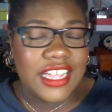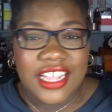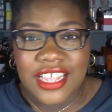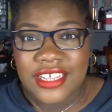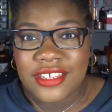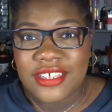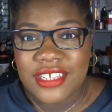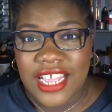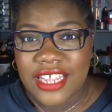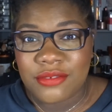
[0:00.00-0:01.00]

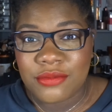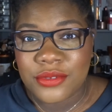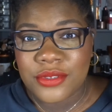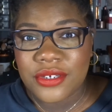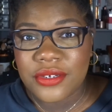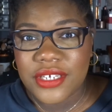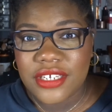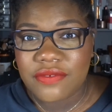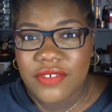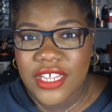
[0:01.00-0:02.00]
I wonder
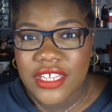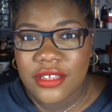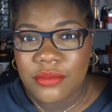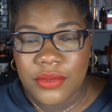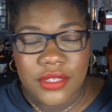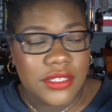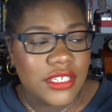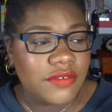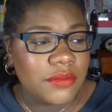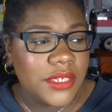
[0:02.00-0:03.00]
if I will
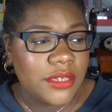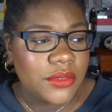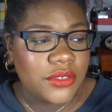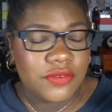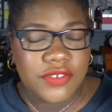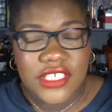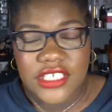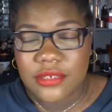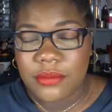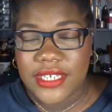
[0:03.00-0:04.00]
even be able to finish
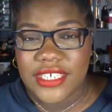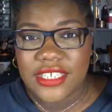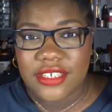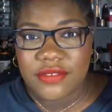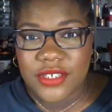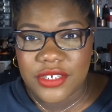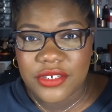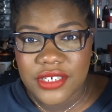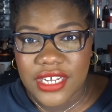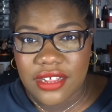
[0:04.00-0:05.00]
it by the end of the
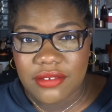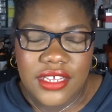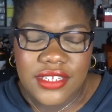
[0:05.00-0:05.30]
year now.